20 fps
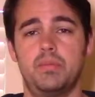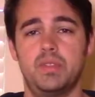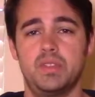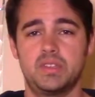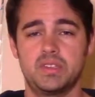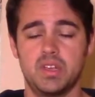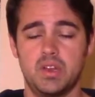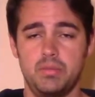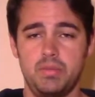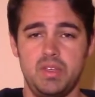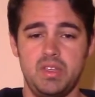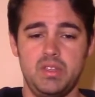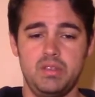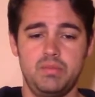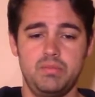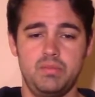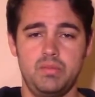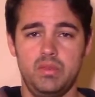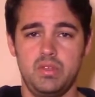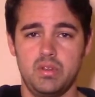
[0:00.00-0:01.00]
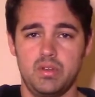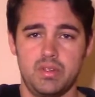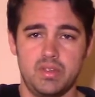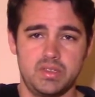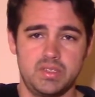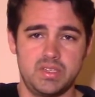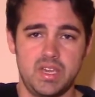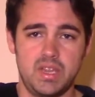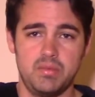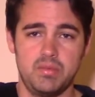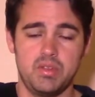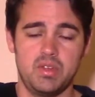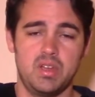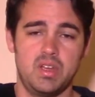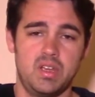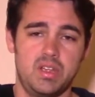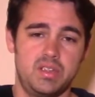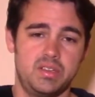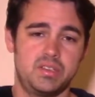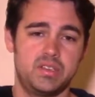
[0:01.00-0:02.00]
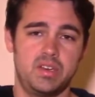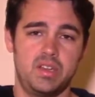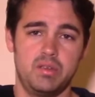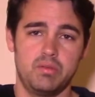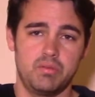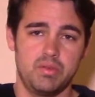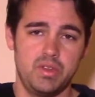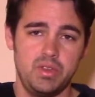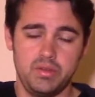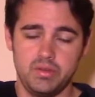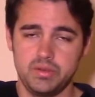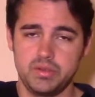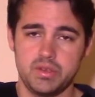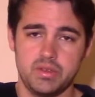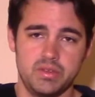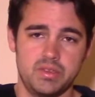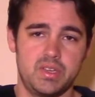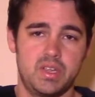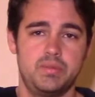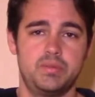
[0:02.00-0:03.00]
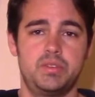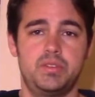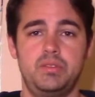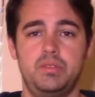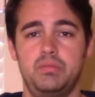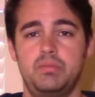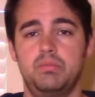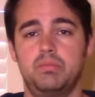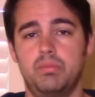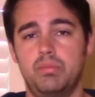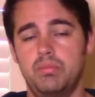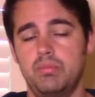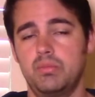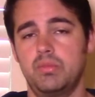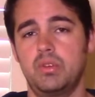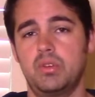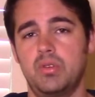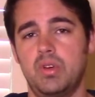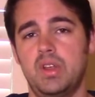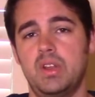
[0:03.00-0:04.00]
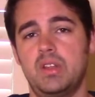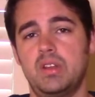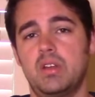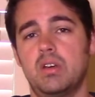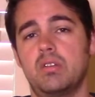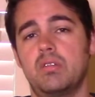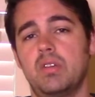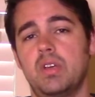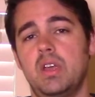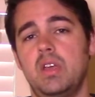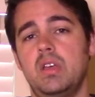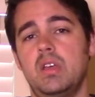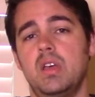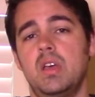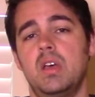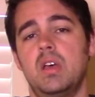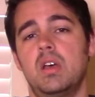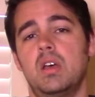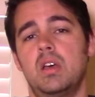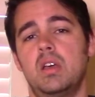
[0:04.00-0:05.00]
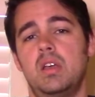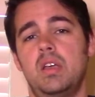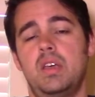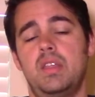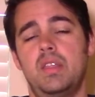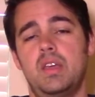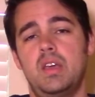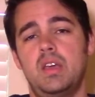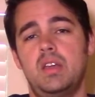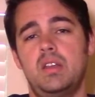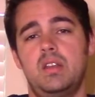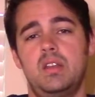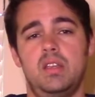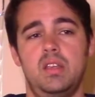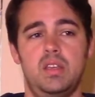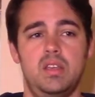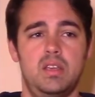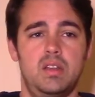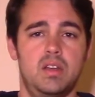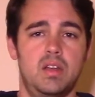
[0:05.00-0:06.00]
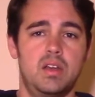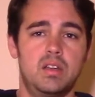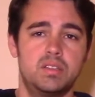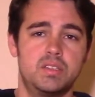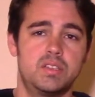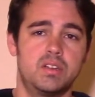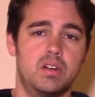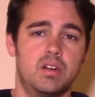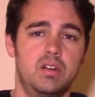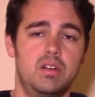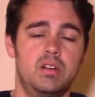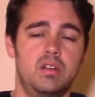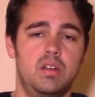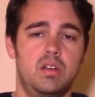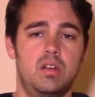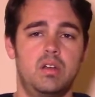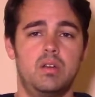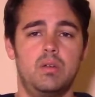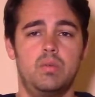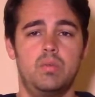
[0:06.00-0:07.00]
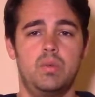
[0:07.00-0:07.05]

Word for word: that's going to be, you know, that same client is going to get reused all the time. So you create it and OnCreate. And then in OnStart, uh,